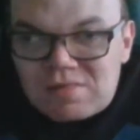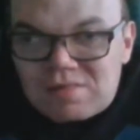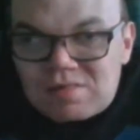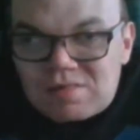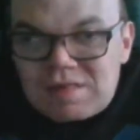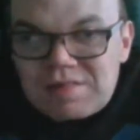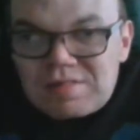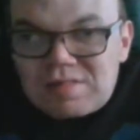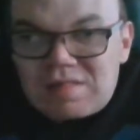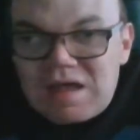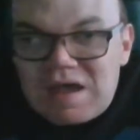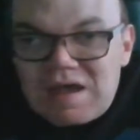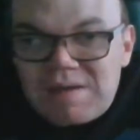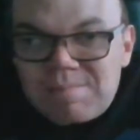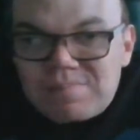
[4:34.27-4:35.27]
Since
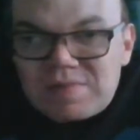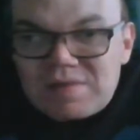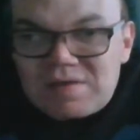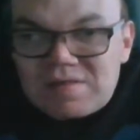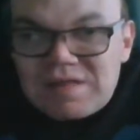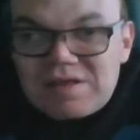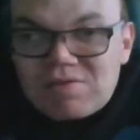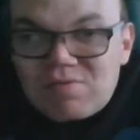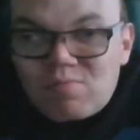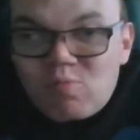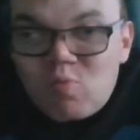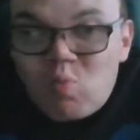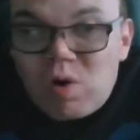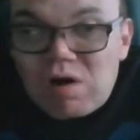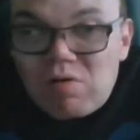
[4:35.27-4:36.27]
they
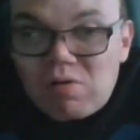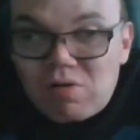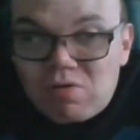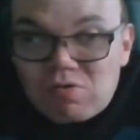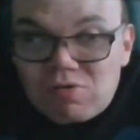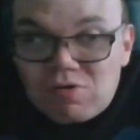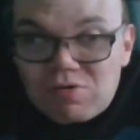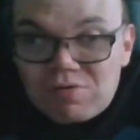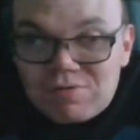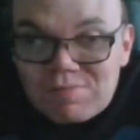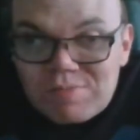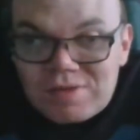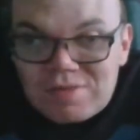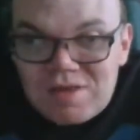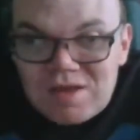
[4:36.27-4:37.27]
don't wear orders or
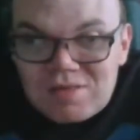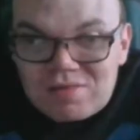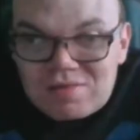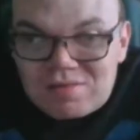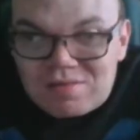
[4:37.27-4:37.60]
something like that.